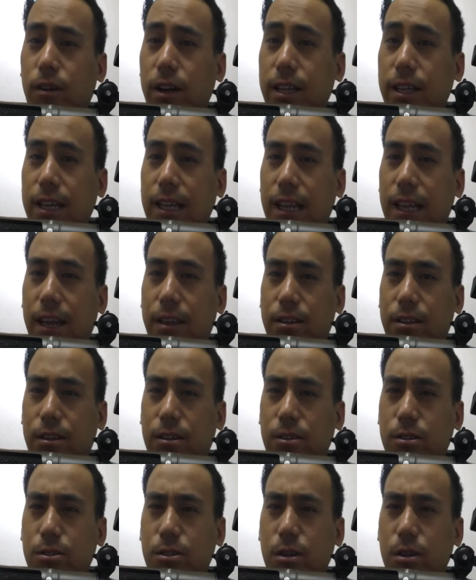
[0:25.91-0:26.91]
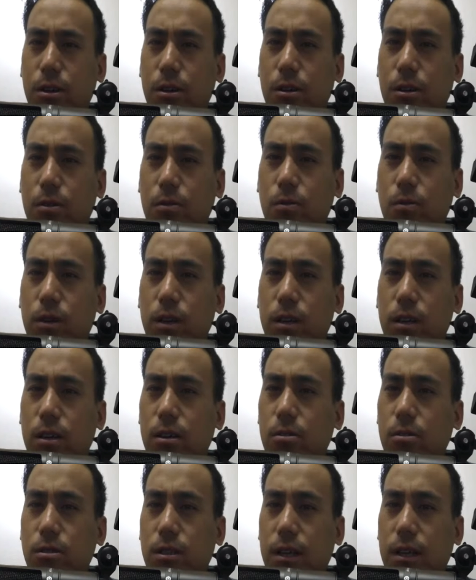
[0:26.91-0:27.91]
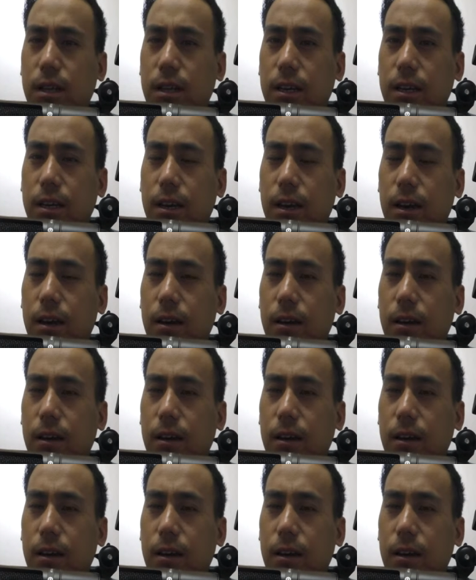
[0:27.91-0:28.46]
writing letters, we usually